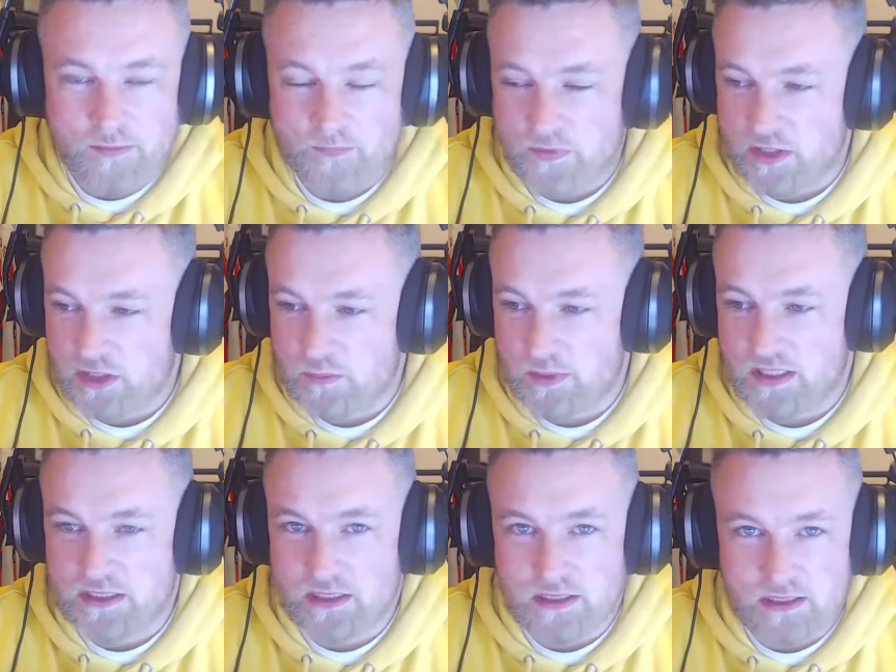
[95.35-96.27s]

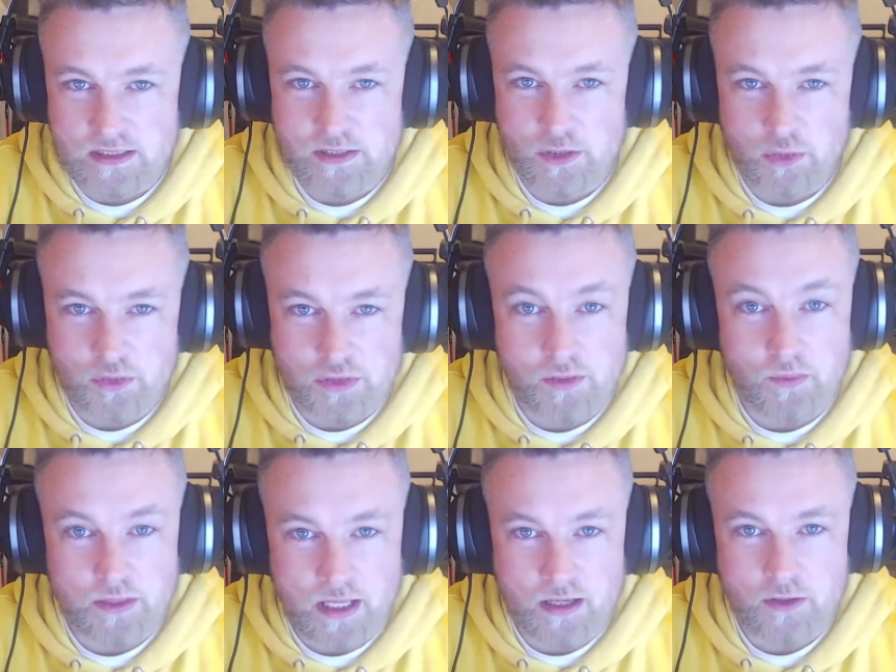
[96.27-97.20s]
especially in this country with
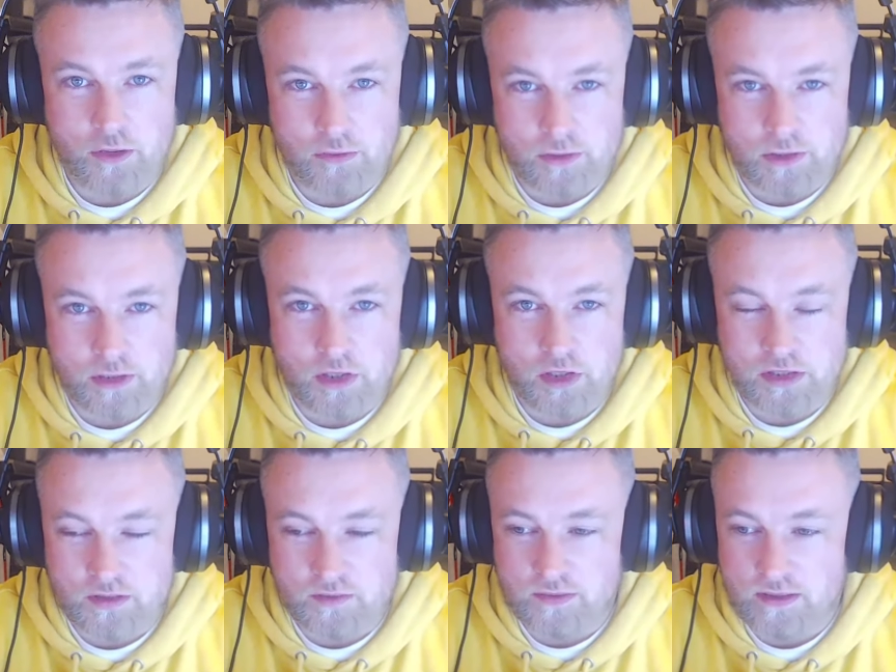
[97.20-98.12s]
our current
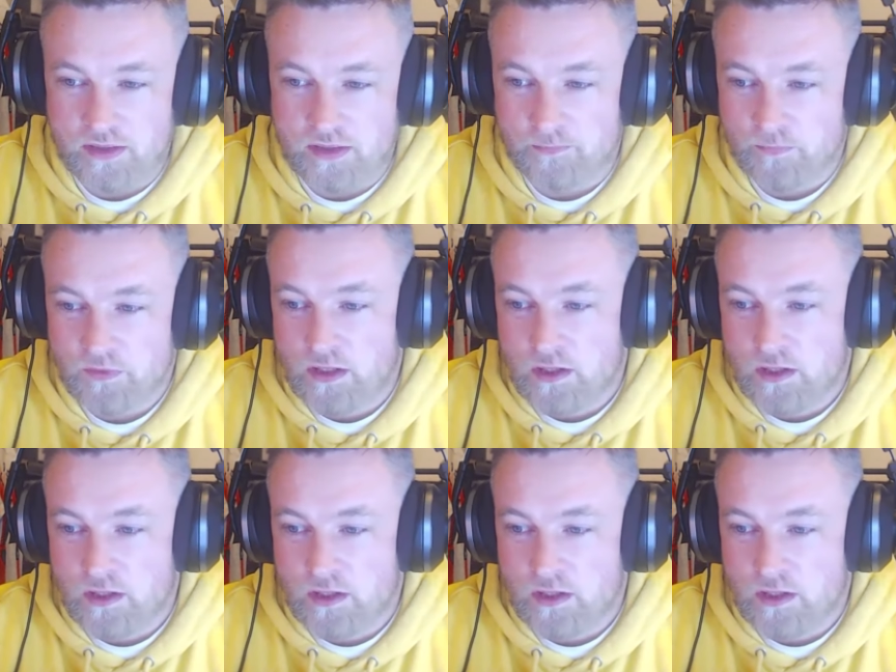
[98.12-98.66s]
cost of living,